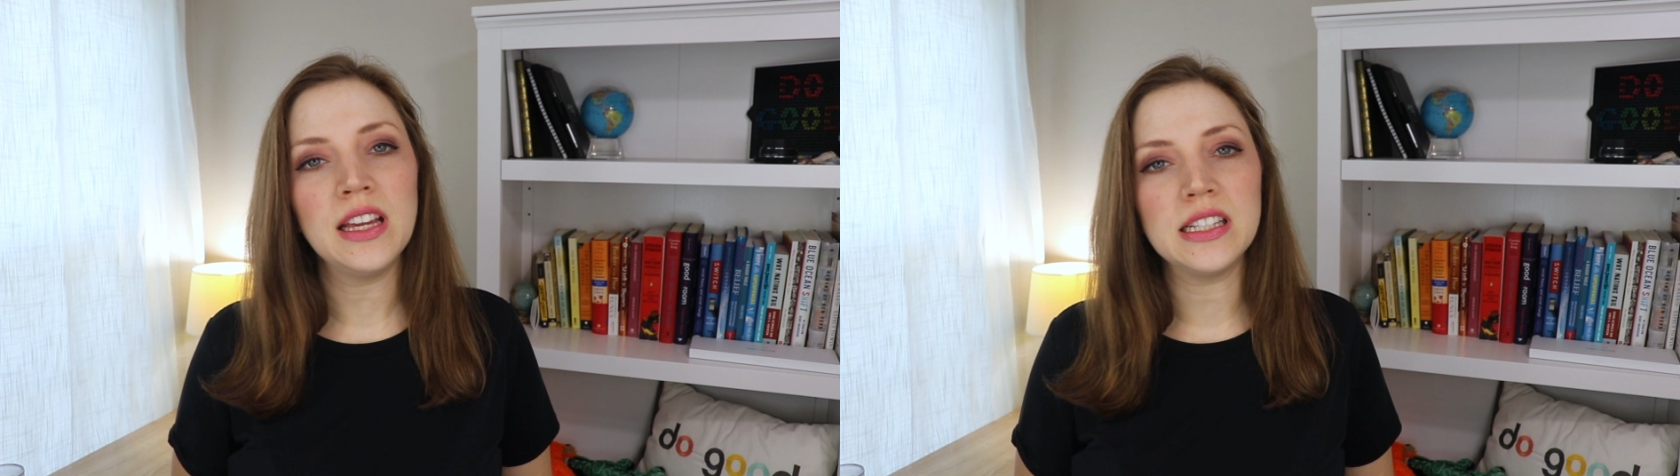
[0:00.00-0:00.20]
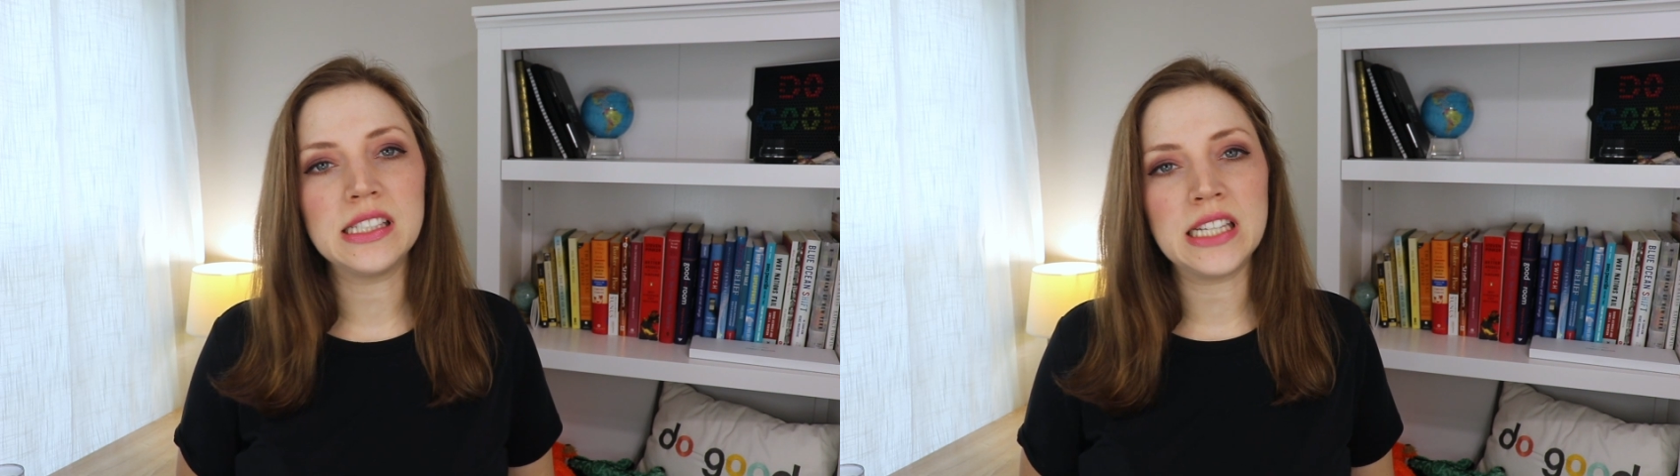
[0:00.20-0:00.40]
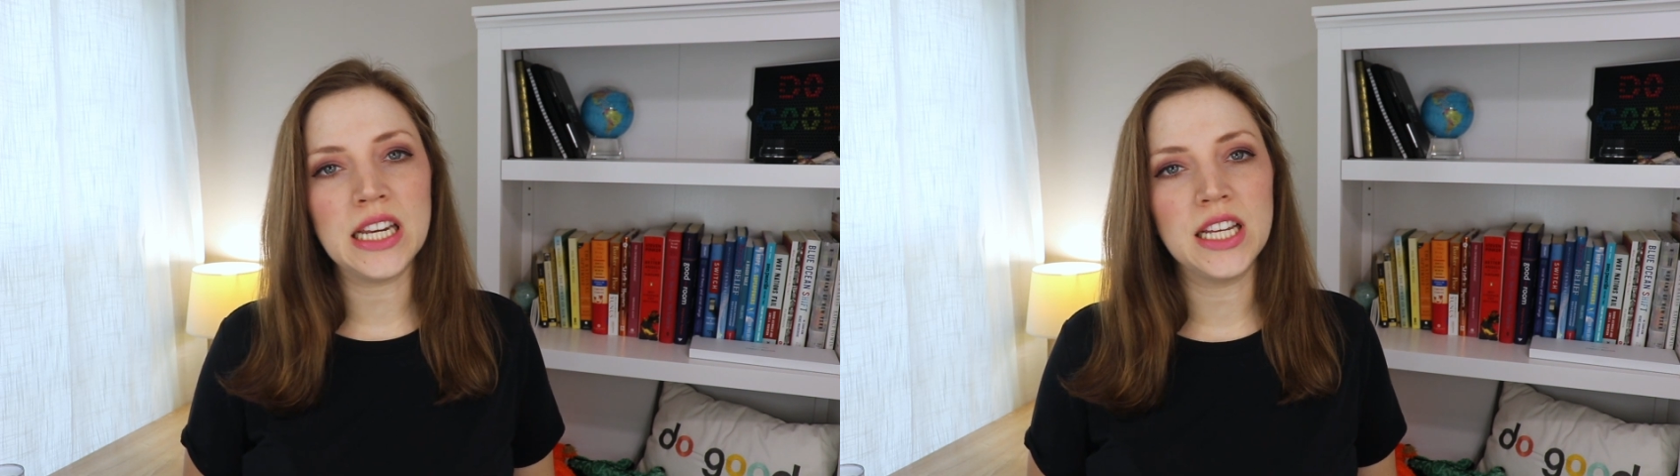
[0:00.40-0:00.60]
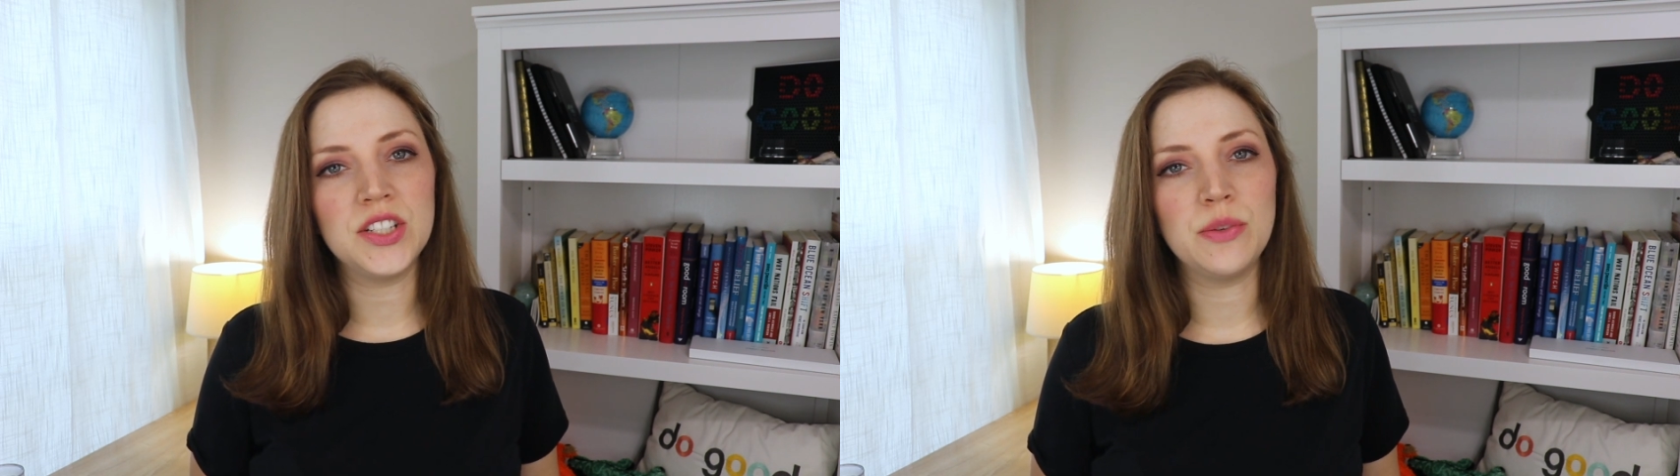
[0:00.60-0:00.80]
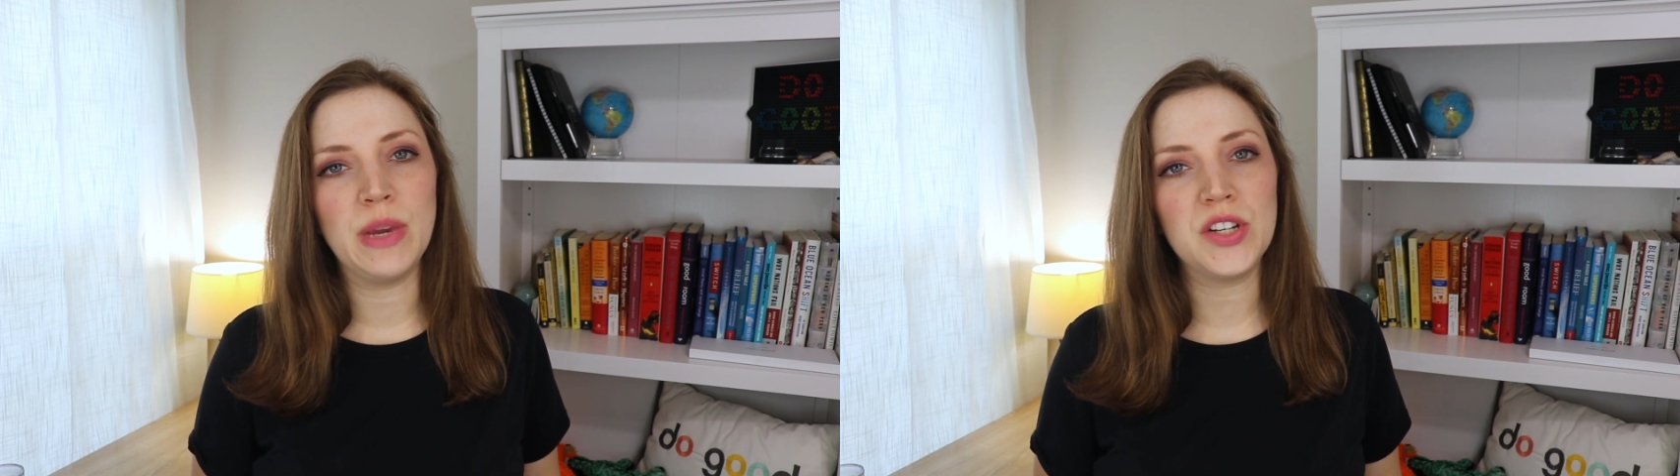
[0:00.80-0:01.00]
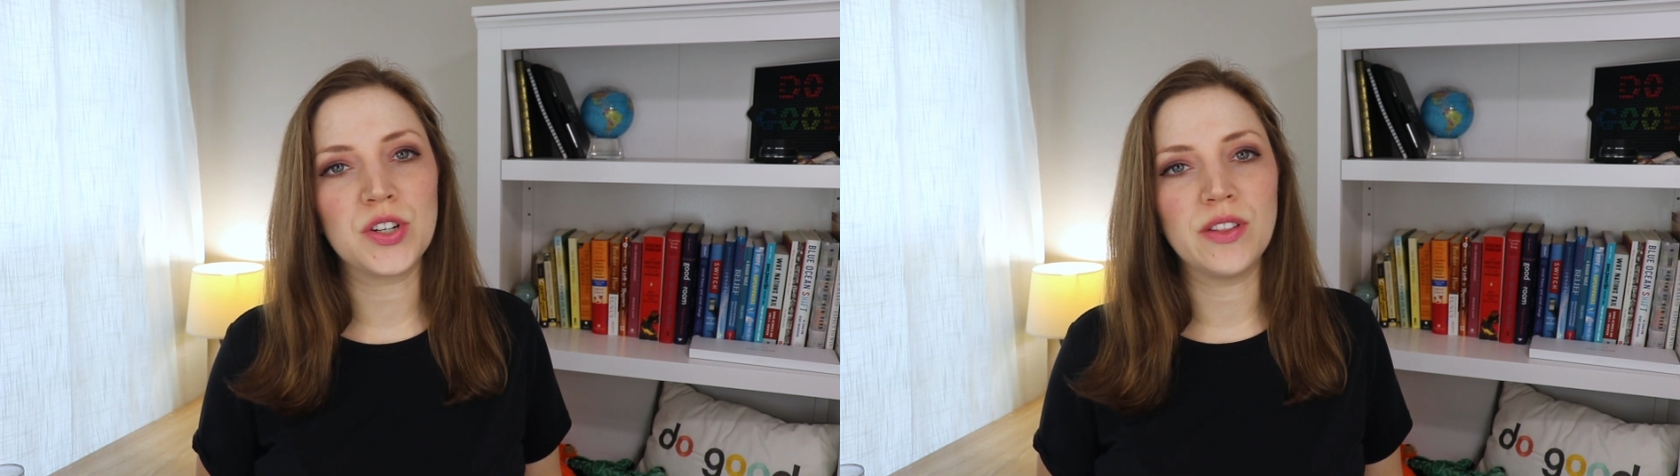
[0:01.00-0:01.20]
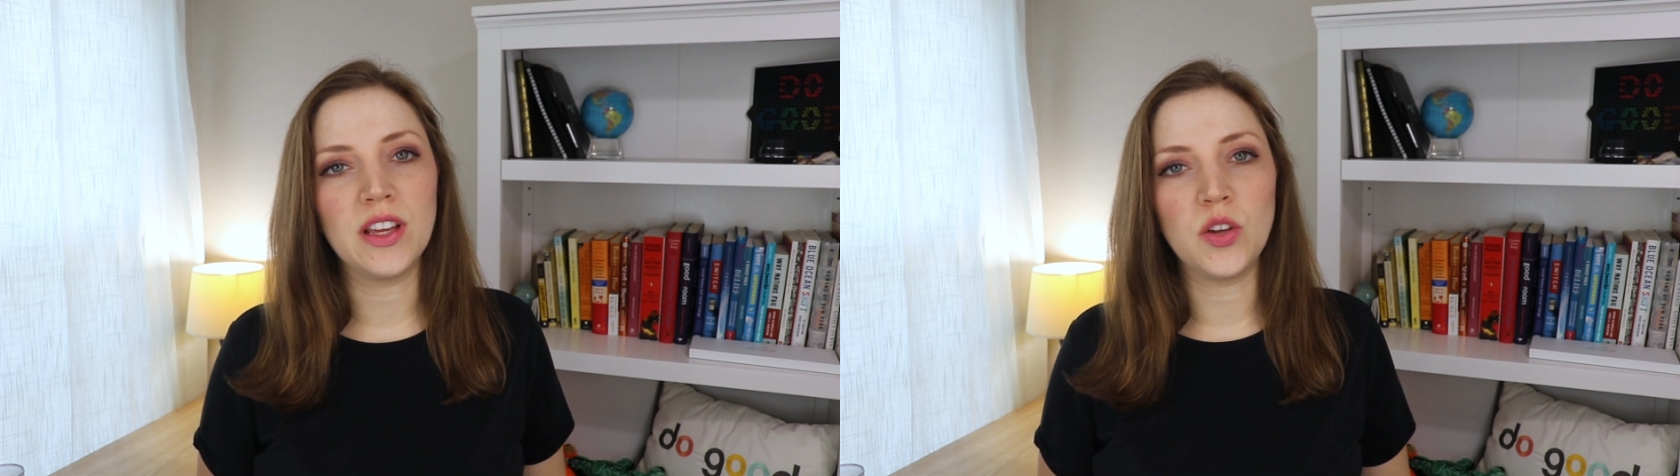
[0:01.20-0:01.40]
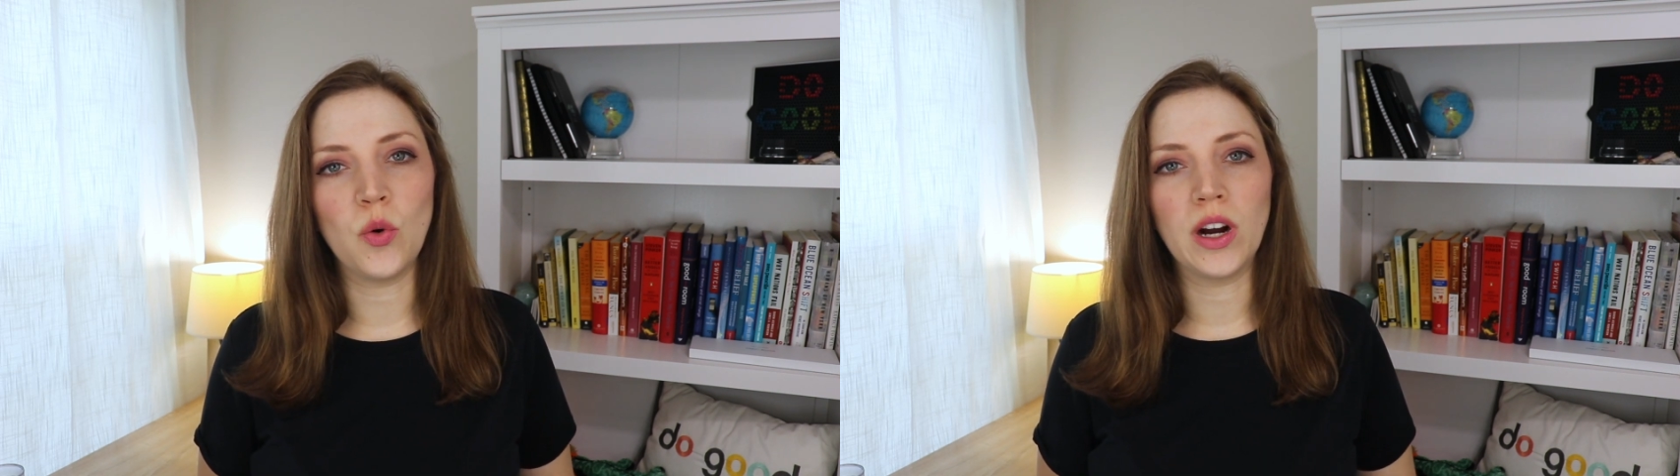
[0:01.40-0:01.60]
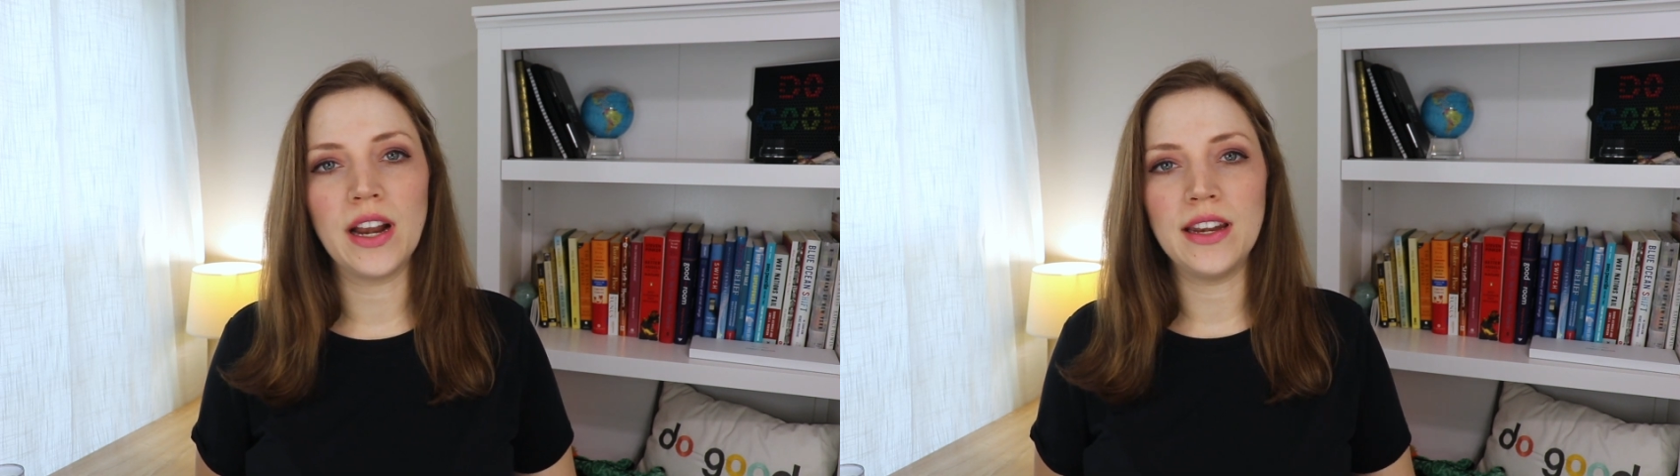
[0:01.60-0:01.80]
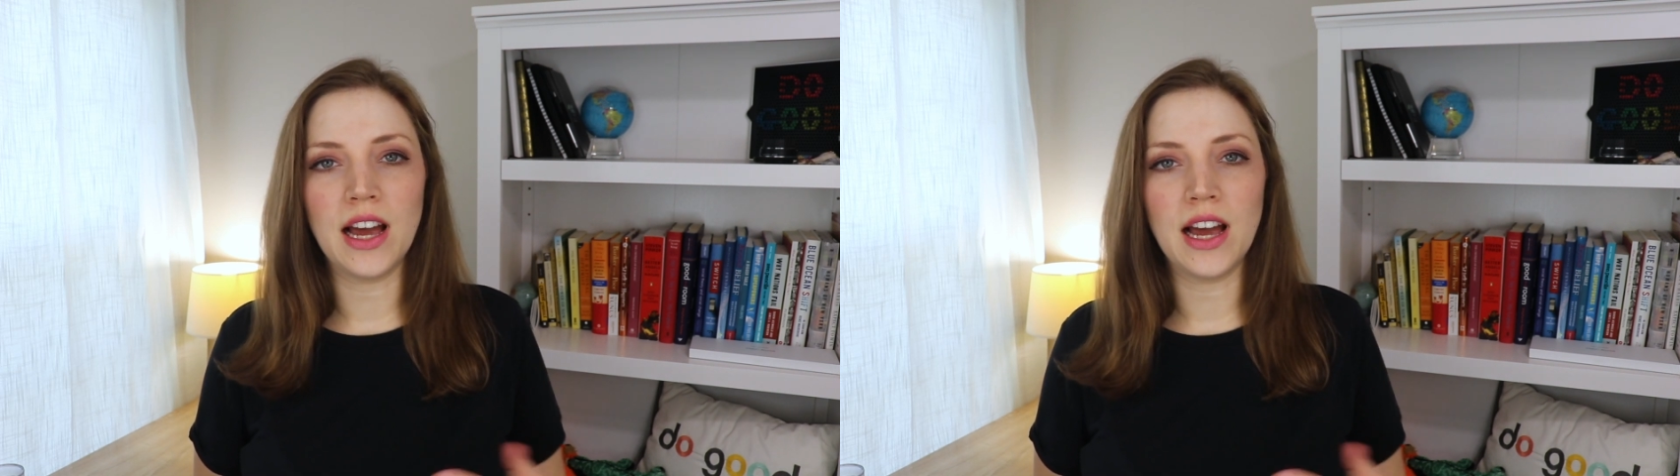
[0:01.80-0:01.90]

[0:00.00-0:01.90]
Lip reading: is needed to make sure that your